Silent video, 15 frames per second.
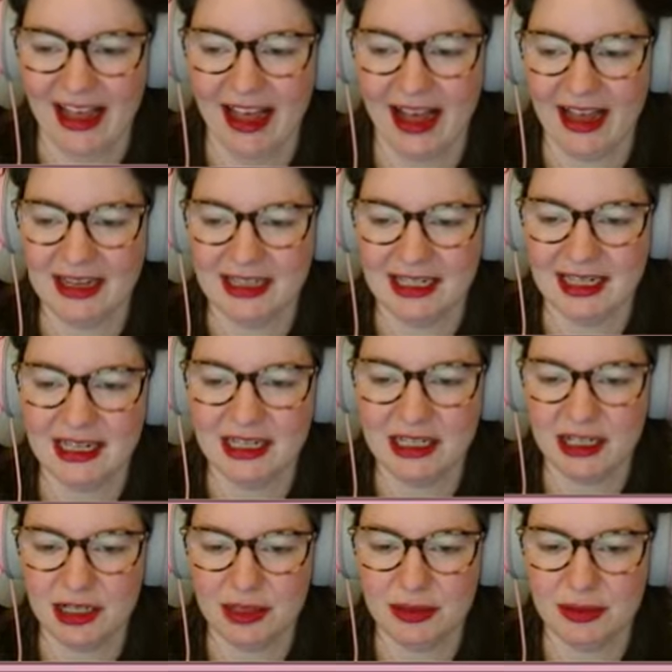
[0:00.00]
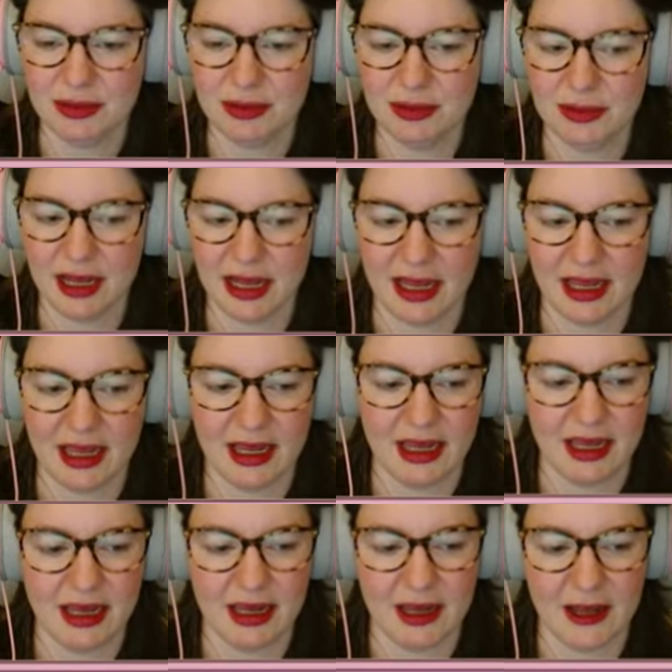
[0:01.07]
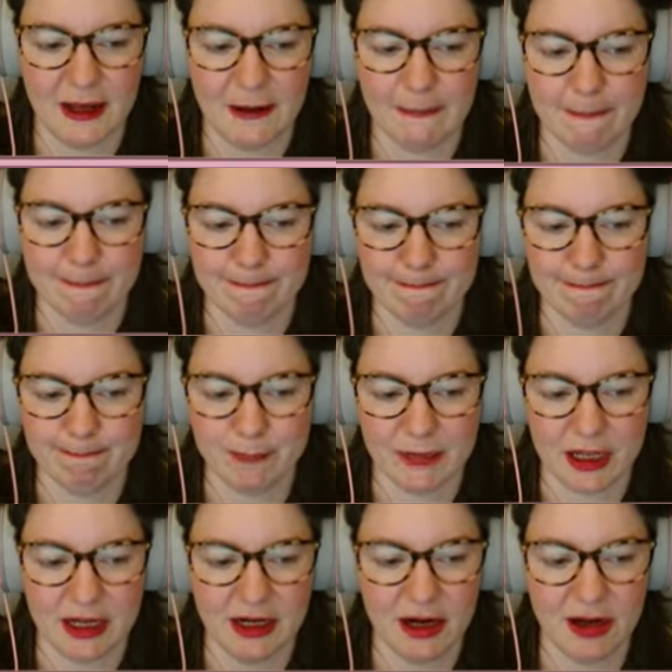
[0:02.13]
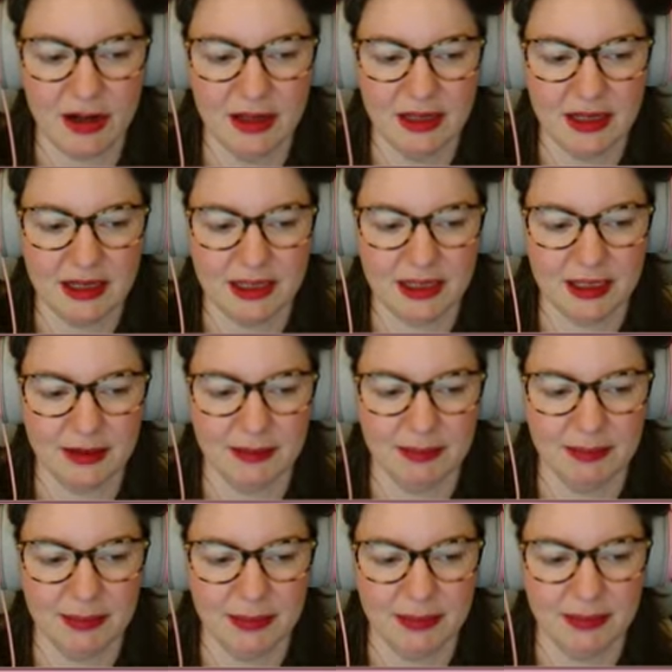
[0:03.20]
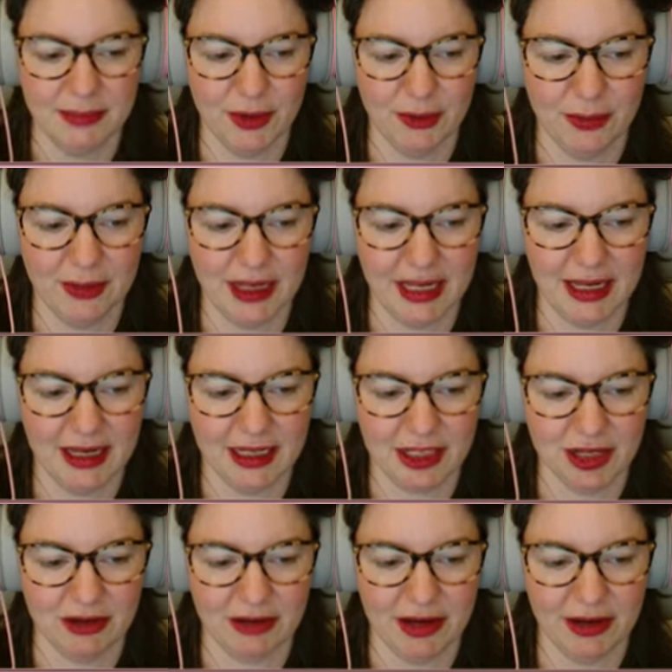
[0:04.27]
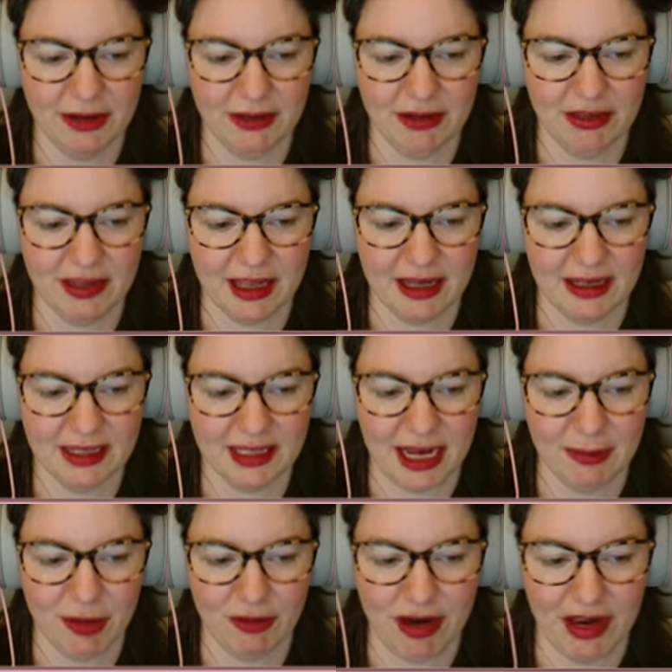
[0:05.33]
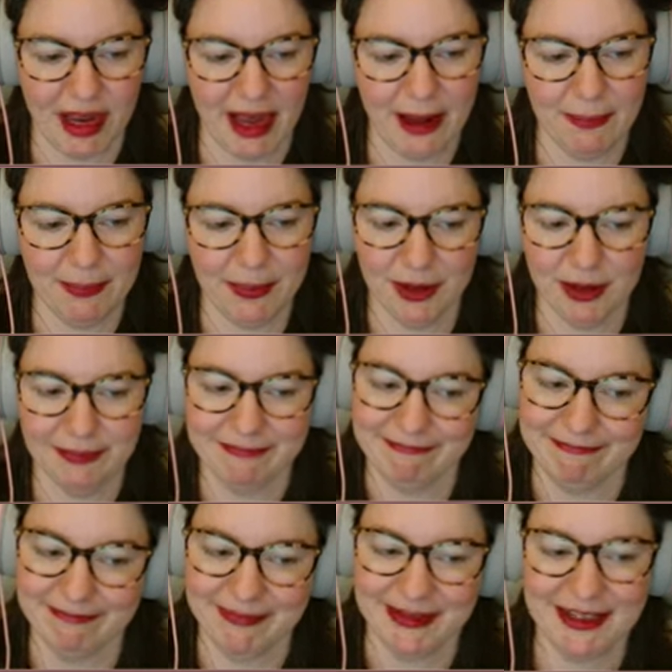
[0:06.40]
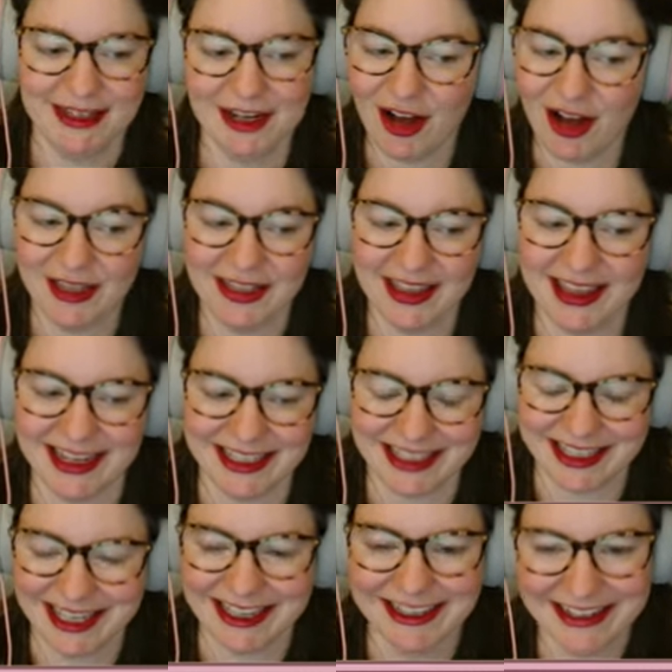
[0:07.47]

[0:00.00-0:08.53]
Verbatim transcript: I did do a, not on this, mummy, sorry, other things I'm great at, but not on this.